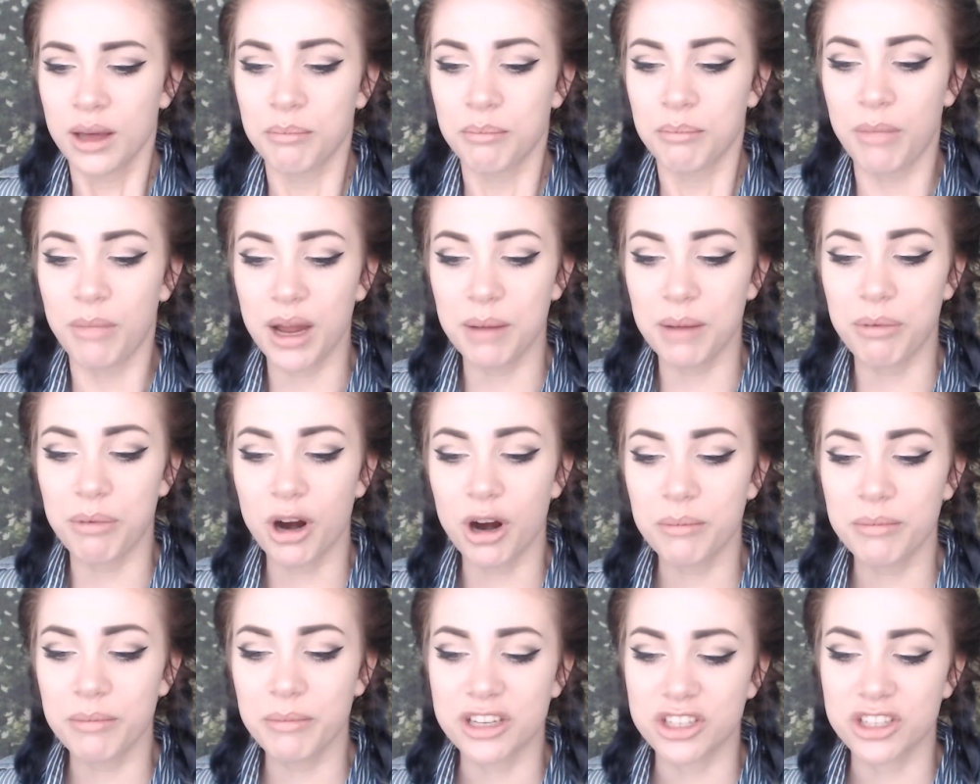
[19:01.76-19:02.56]
My
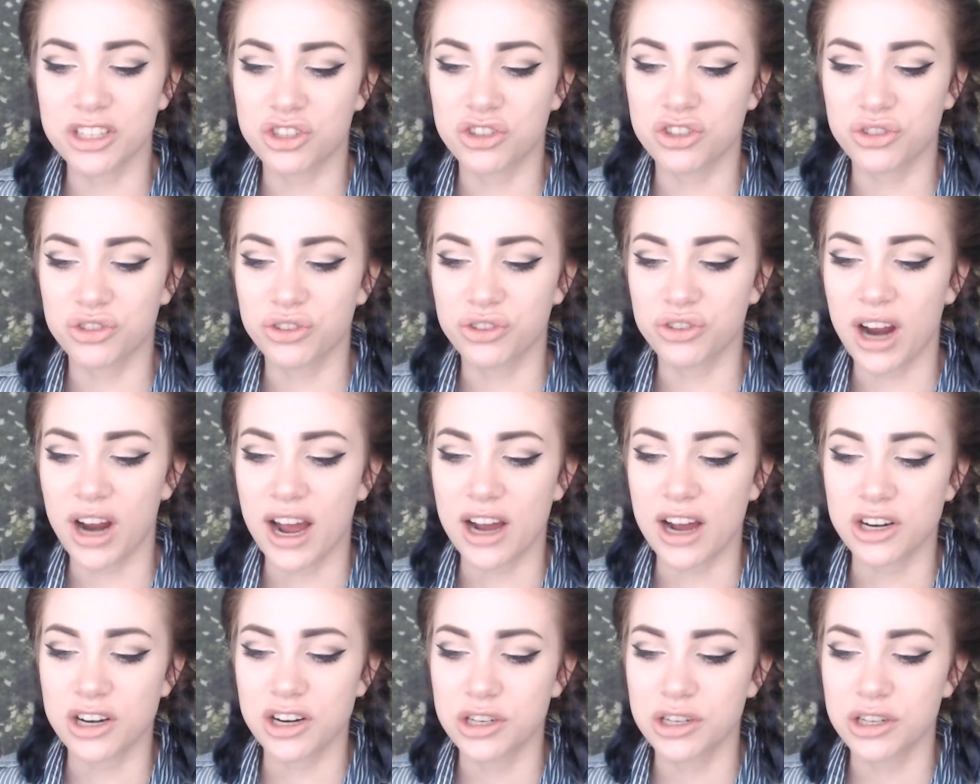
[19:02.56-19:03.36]
apartment is
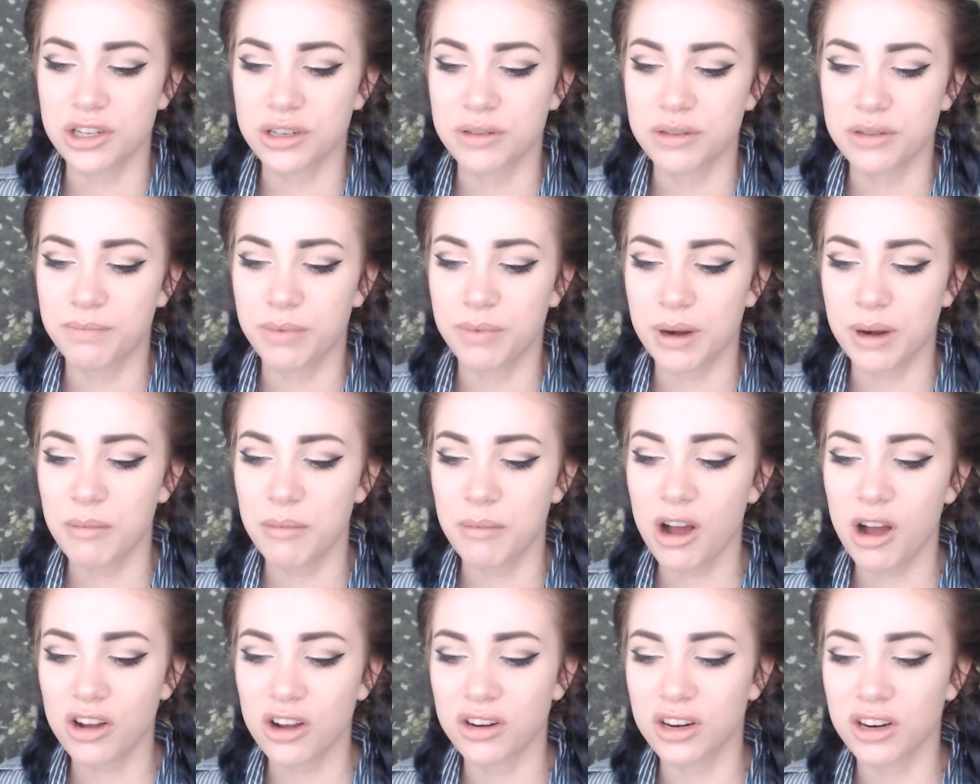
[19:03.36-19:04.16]
trashed, but I'm
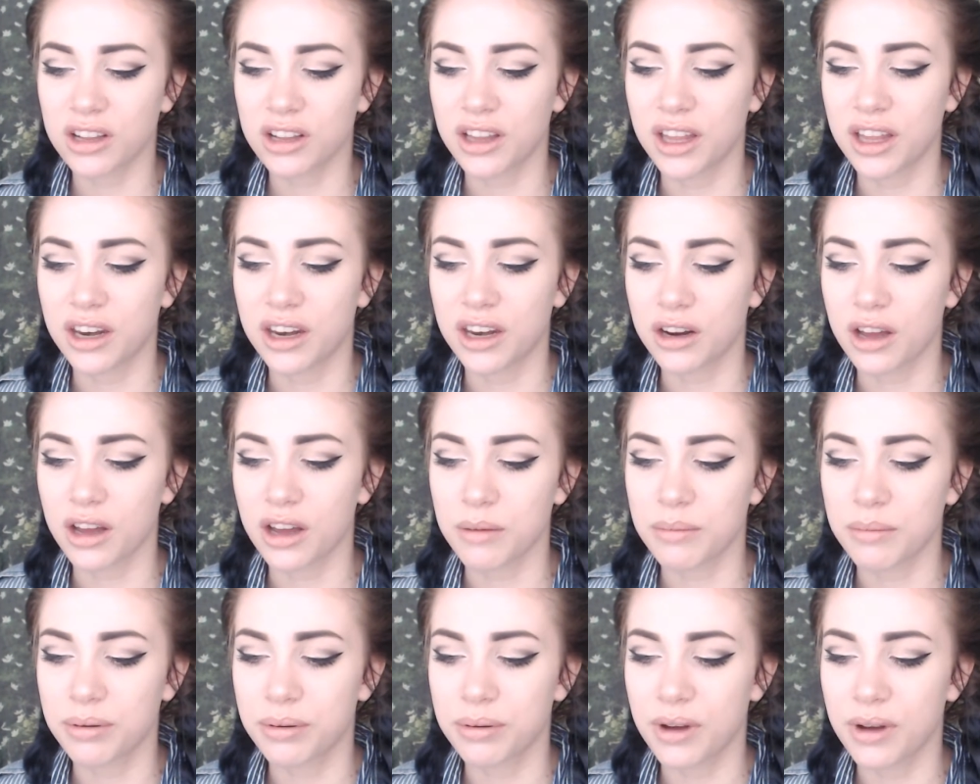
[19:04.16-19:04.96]
not going to clean it
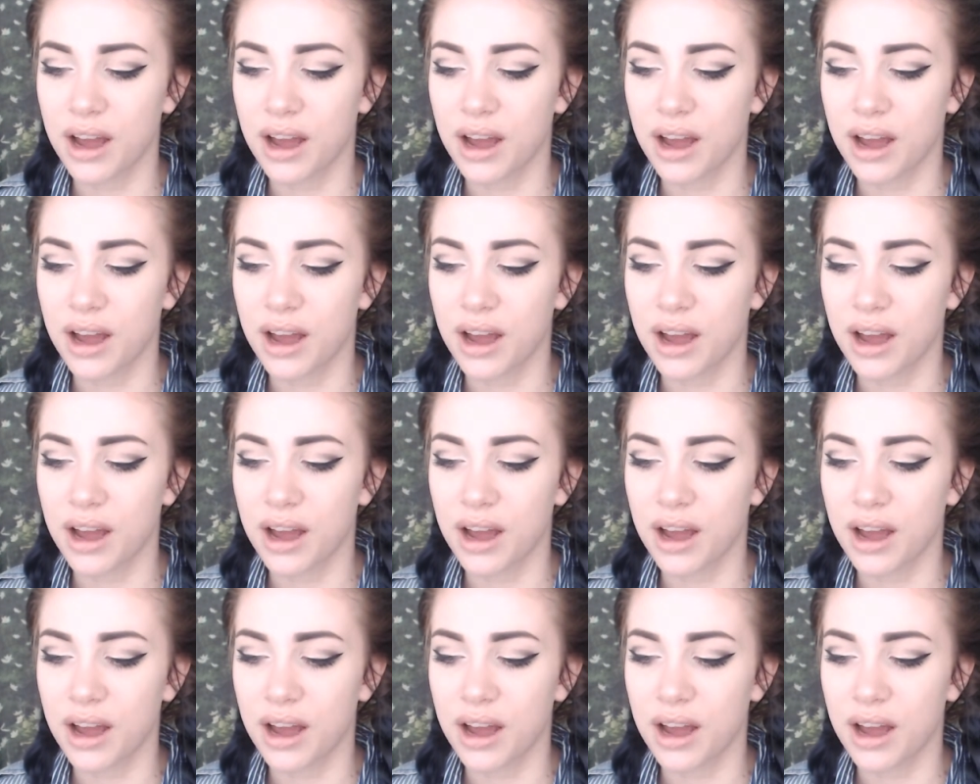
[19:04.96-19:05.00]
up.